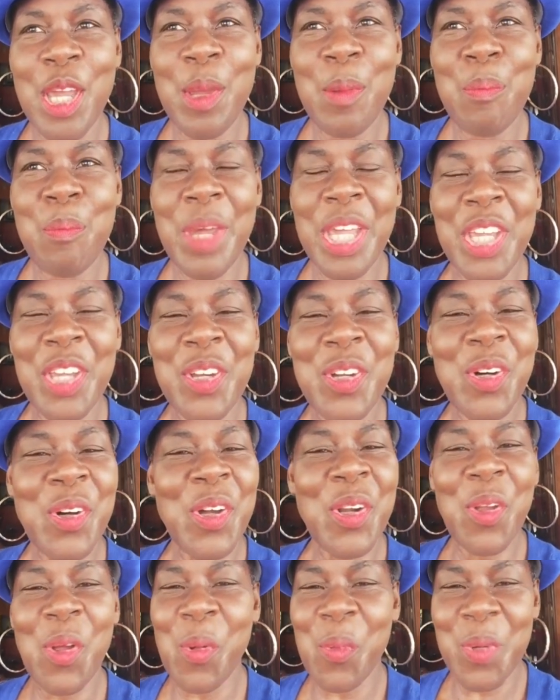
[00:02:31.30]
May
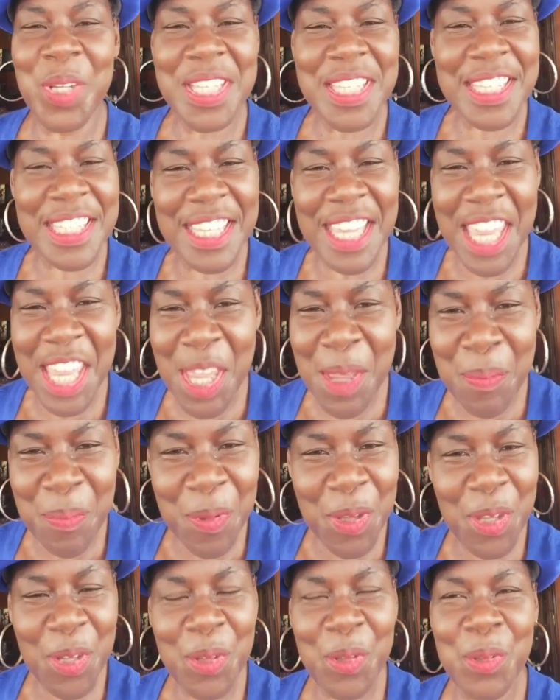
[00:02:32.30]
God always
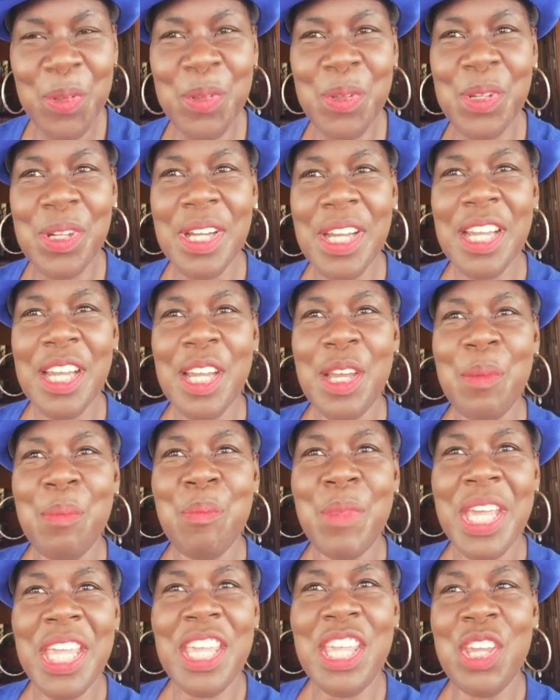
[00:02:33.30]
keep you.
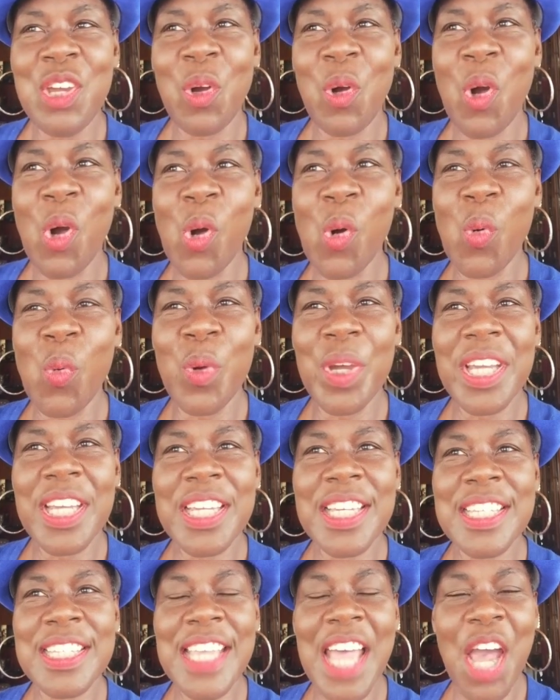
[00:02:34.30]
May He
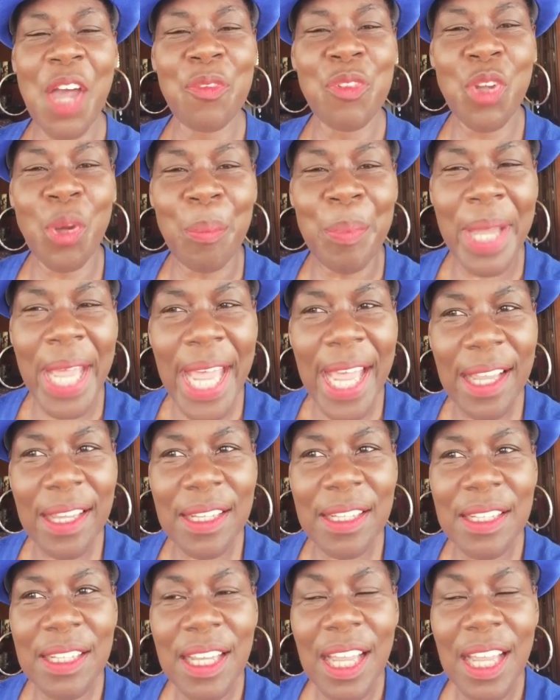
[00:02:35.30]
always have your back.